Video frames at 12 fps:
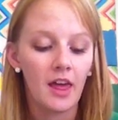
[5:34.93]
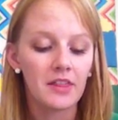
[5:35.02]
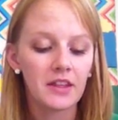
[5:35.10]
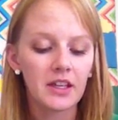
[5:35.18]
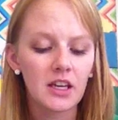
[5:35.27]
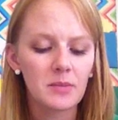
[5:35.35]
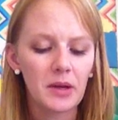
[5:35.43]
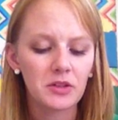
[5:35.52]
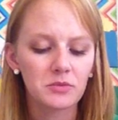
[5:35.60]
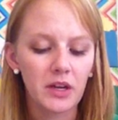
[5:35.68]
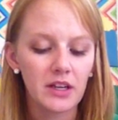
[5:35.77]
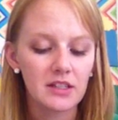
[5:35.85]
Thinking about
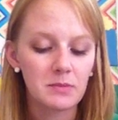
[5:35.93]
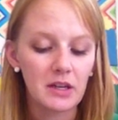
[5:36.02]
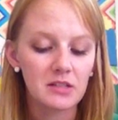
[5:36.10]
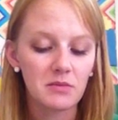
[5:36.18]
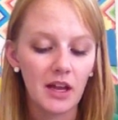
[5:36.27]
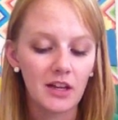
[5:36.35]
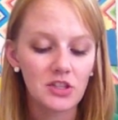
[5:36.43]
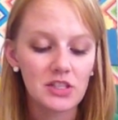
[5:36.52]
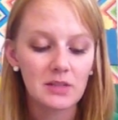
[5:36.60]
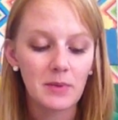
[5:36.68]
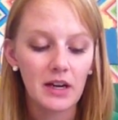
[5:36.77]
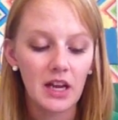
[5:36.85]
the raids makes me
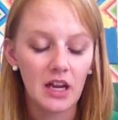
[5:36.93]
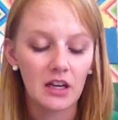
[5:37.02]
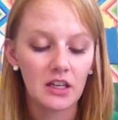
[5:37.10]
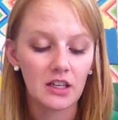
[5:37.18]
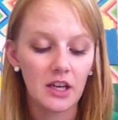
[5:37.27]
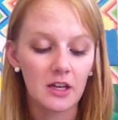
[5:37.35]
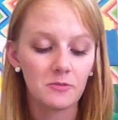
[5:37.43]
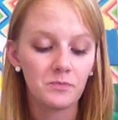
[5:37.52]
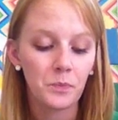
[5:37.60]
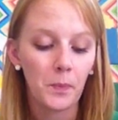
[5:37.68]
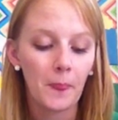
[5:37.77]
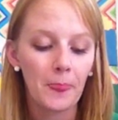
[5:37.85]
anxious about Hannah again.
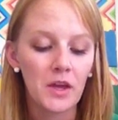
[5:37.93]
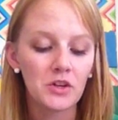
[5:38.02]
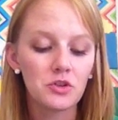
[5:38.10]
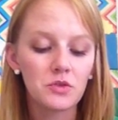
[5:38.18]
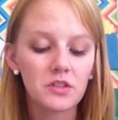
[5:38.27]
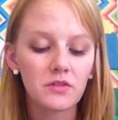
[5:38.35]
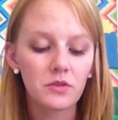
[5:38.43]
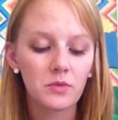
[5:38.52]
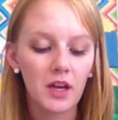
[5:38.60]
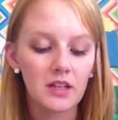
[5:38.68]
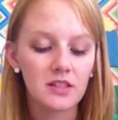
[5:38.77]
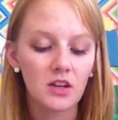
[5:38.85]
News of the
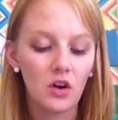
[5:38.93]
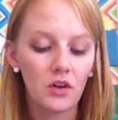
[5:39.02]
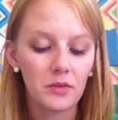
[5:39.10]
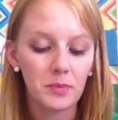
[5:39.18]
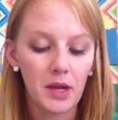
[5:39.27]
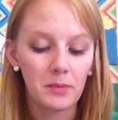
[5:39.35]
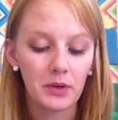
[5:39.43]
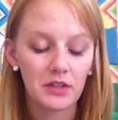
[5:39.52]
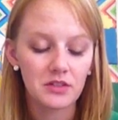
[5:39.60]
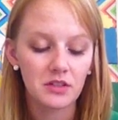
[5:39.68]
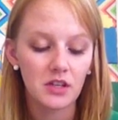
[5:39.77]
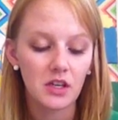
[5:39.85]
raids in all the
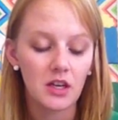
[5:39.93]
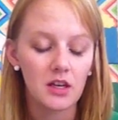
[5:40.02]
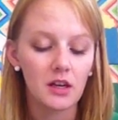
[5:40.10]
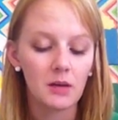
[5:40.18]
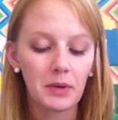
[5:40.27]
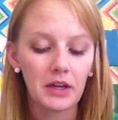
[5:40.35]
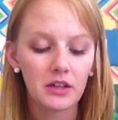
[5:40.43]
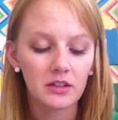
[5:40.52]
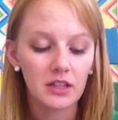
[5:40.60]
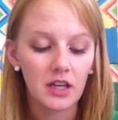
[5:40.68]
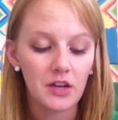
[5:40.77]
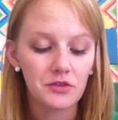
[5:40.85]
papers.
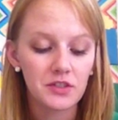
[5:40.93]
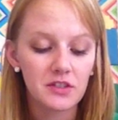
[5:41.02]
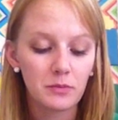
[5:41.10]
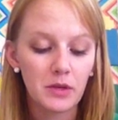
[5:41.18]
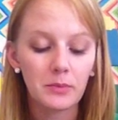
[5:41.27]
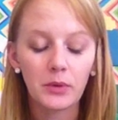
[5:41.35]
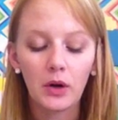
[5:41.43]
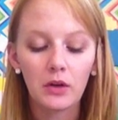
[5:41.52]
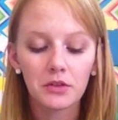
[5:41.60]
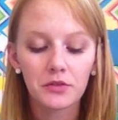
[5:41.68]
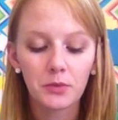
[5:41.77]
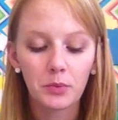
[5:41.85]
Apparently, hundreds of people
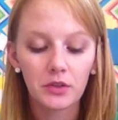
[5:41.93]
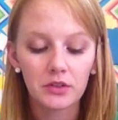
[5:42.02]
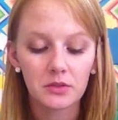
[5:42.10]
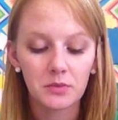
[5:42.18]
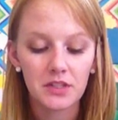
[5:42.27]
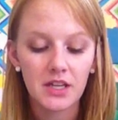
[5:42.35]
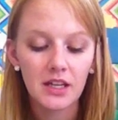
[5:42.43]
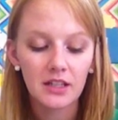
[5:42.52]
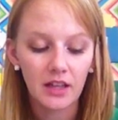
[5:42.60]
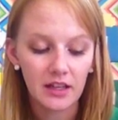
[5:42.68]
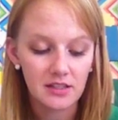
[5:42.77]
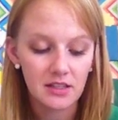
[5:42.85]
all over Portland were taken
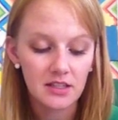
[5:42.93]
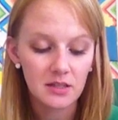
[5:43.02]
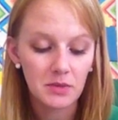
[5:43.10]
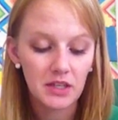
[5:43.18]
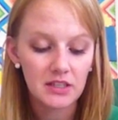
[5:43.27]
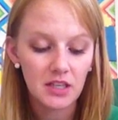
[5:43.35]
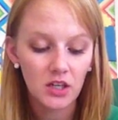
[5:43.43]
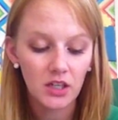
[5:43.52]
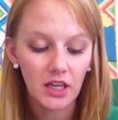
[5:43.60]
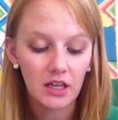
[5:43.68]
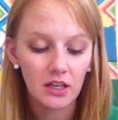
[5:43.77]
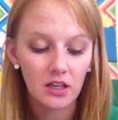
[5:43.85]
last night to be
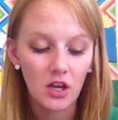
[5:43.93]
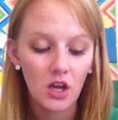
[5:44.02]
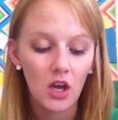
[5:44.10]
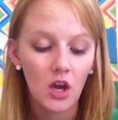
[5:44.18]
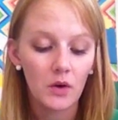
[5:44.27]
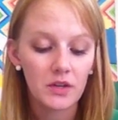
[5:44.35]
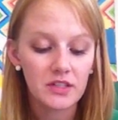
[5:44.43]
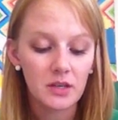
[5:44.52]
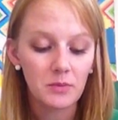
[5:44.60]
interrogated, or